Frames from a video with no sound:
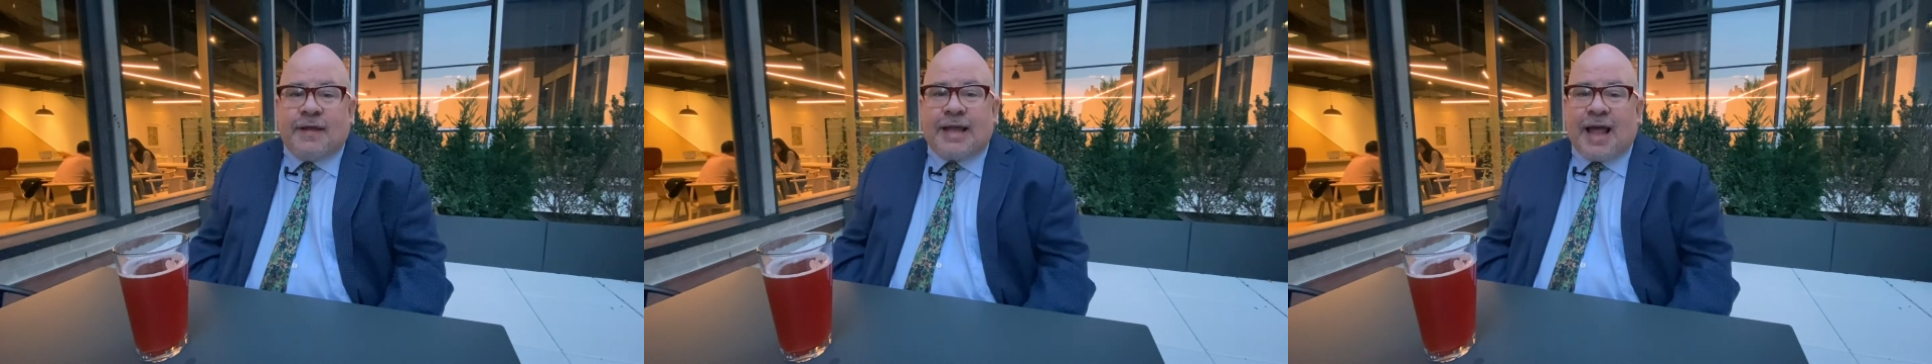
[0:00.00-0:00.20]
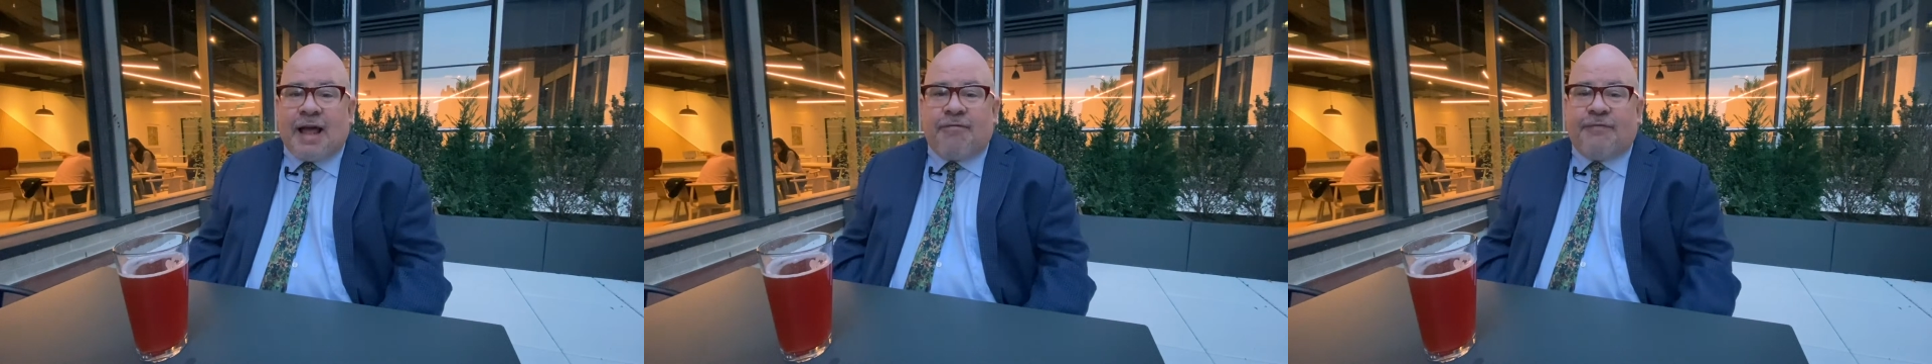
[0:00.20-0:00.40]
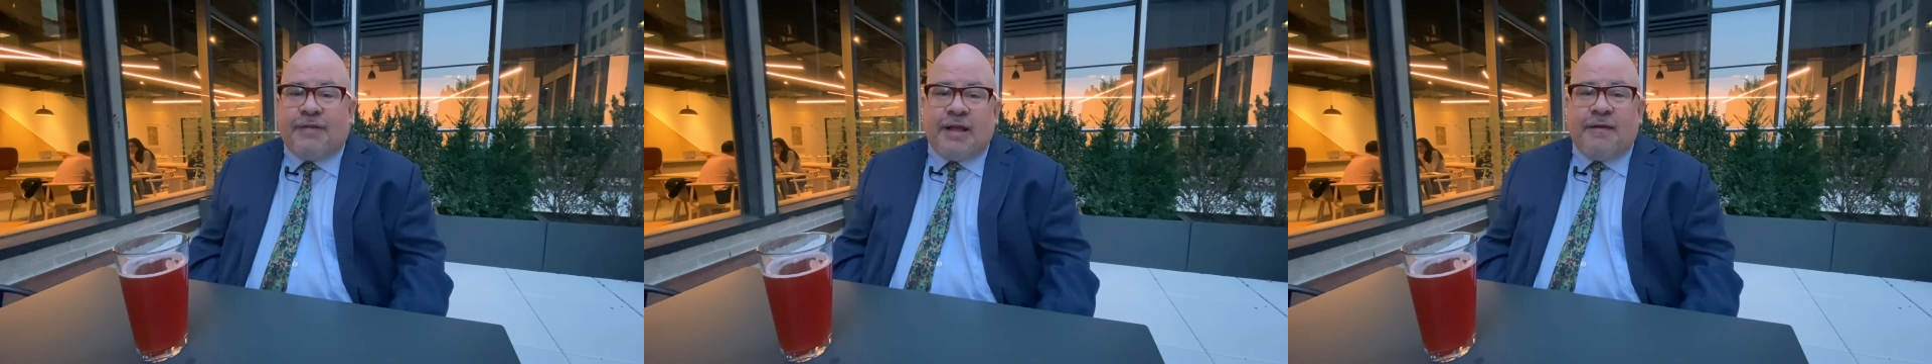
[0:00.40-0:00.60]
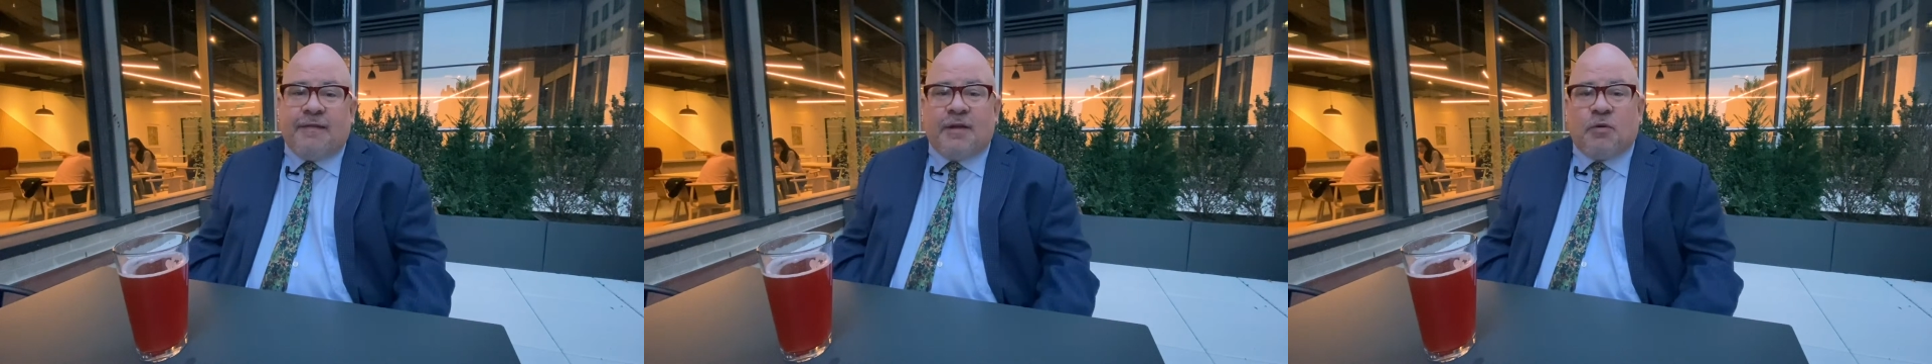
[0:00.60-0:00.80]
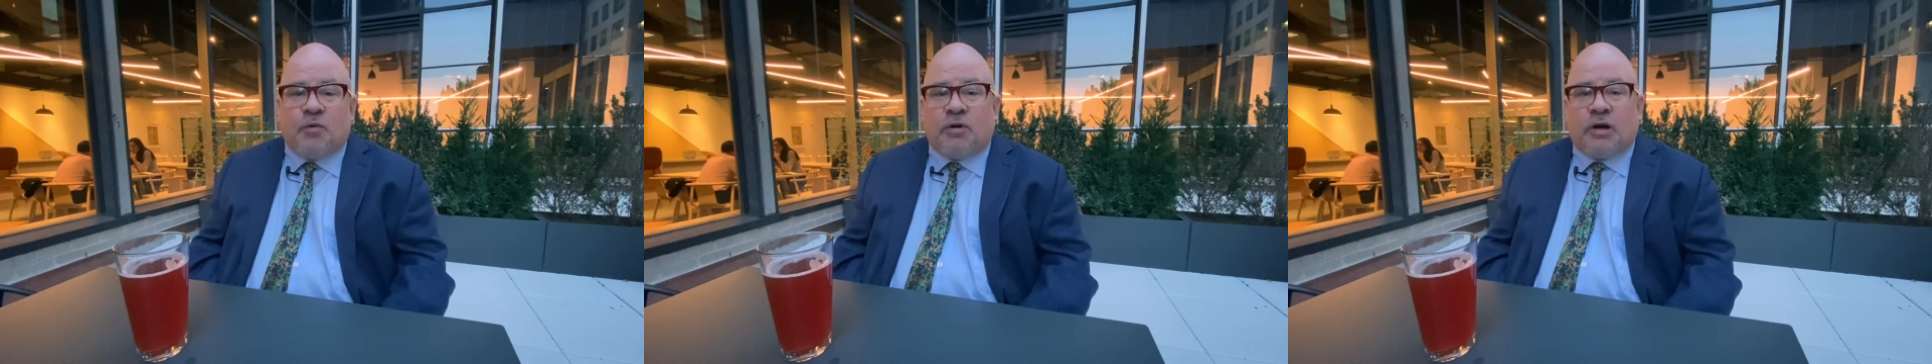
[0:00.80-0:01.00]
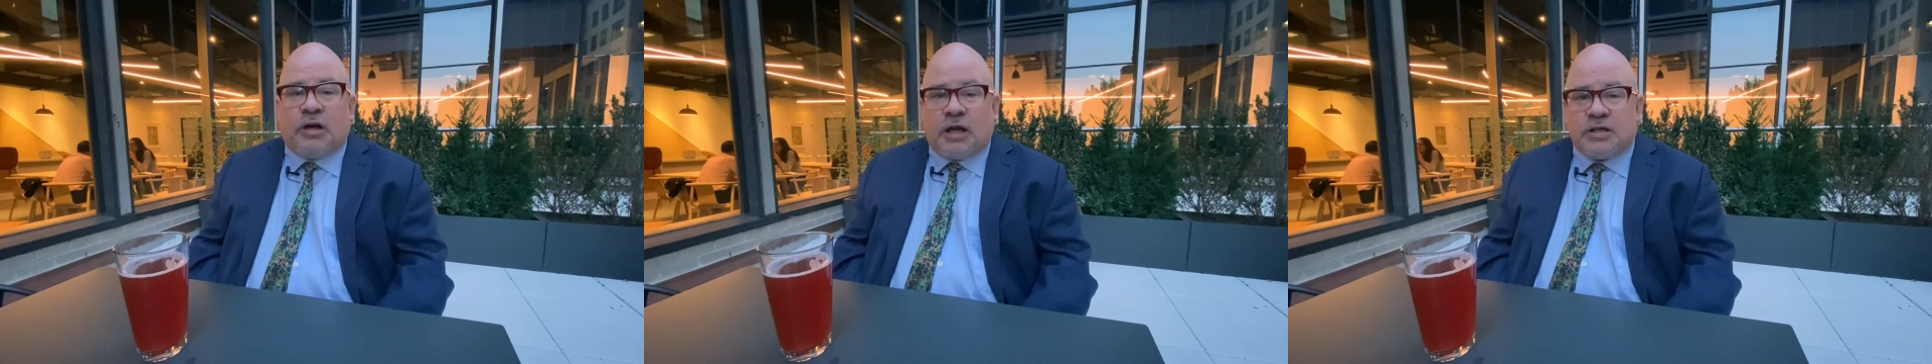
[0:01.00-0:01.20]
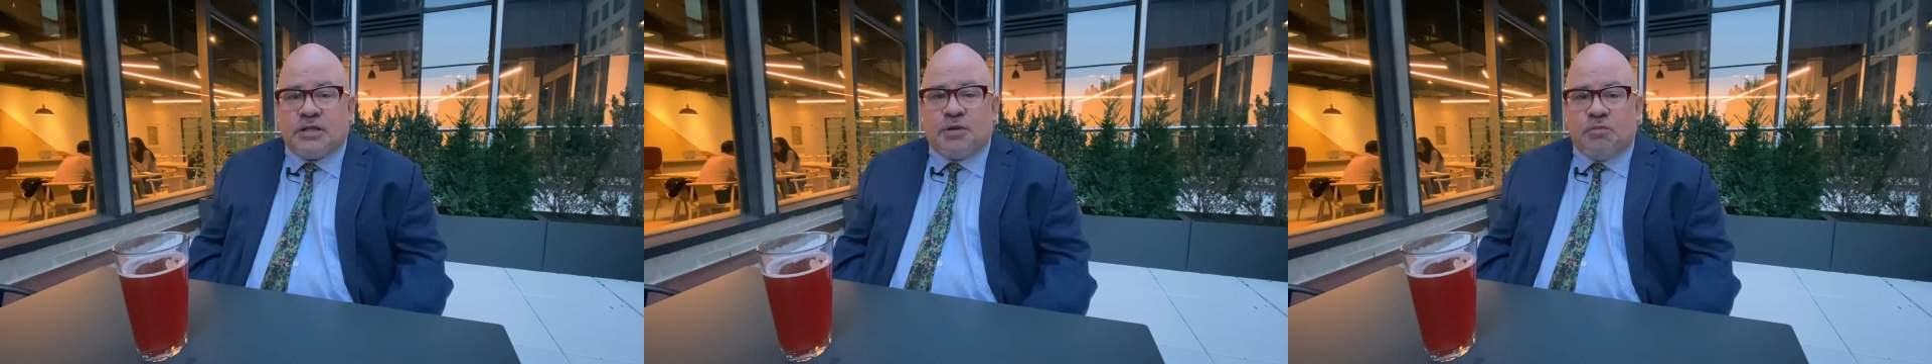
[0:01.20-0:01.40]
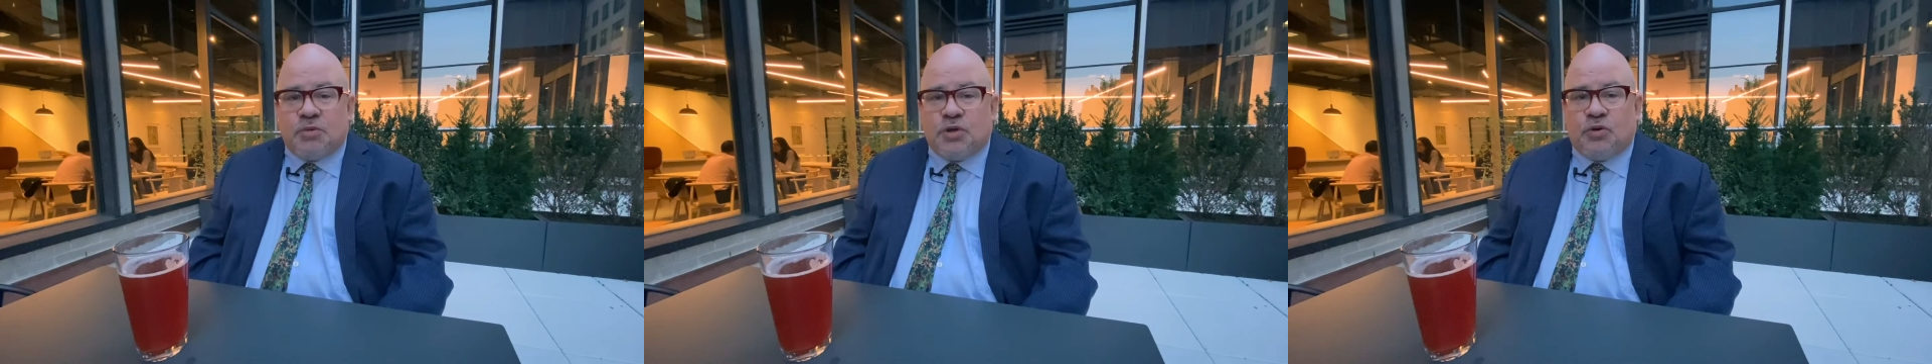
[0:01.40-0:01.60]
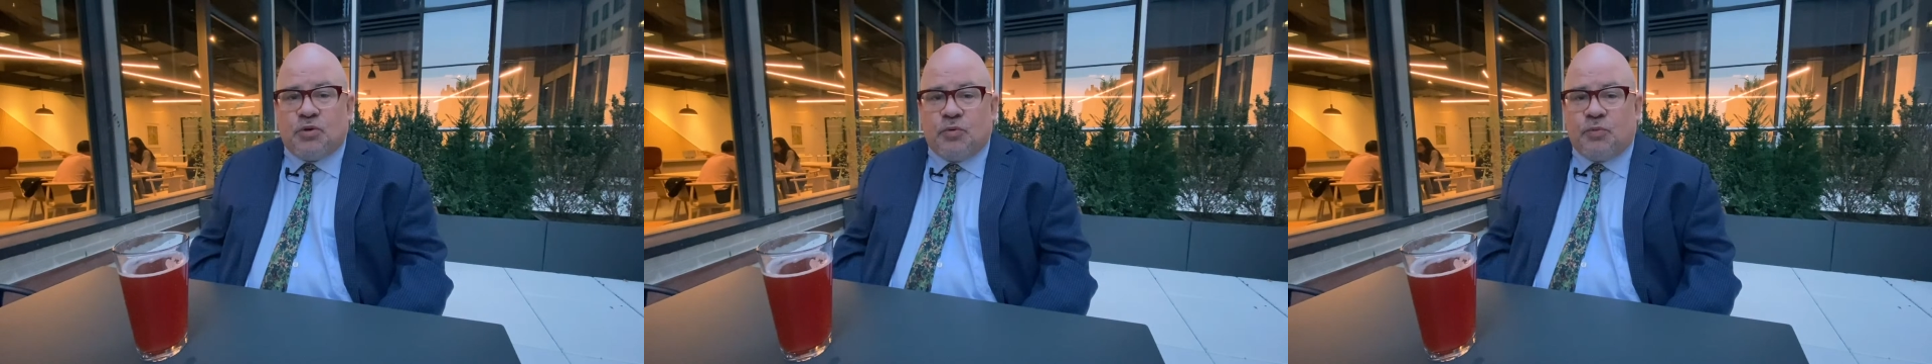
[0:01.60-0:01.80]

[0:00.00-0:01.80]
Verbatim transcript: the caffeine that we're accustomed to.